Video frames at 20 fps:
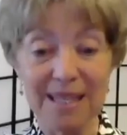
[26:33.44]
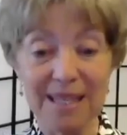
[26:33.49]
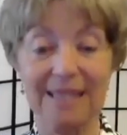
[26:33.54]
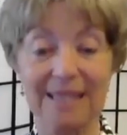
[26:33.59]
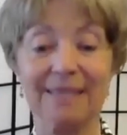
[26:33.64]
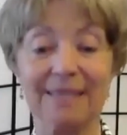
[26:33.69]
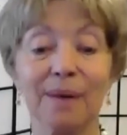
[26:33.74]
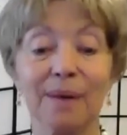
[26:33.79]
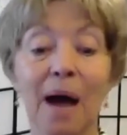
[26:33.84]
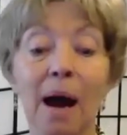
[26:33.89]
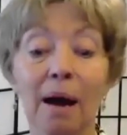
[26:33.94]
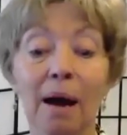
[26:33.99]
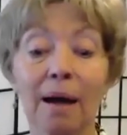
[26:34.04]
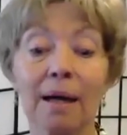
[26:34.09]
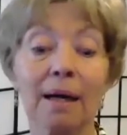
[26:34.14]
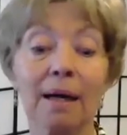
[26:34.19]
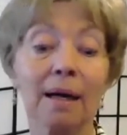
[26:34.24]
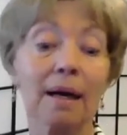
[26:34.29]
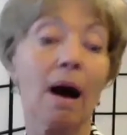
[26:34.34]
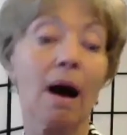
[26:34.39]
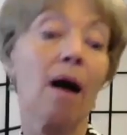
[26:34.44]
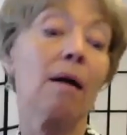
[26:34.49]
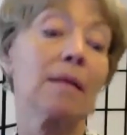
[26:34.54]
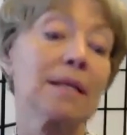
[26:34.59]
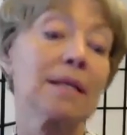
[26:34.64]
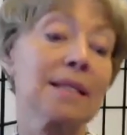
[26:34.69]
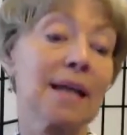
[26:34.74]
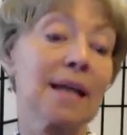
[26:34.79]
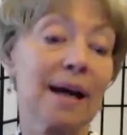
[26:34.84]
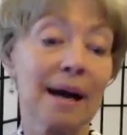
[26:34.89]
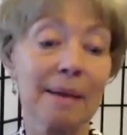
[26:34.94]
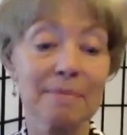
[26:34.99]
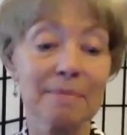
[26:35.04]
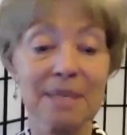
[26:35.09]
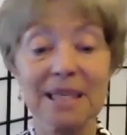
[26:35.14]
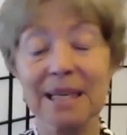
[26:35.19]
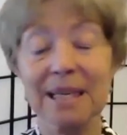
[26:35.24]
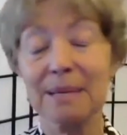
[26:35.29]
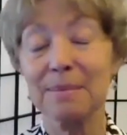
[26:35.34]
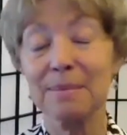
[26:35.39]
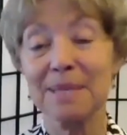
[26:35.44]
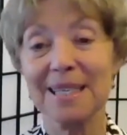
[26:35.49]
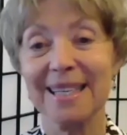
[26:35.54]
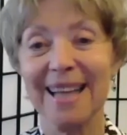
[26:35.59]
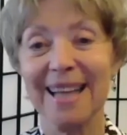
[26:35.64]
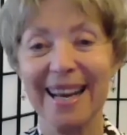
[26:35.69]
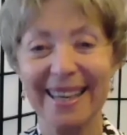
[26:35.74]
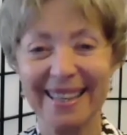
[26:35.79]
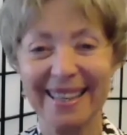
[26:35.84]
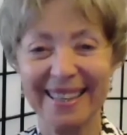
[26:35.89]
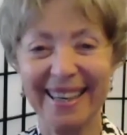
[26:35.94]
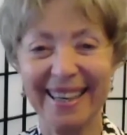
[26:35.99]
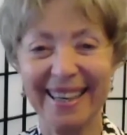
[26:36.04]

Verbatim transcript: present all the time seems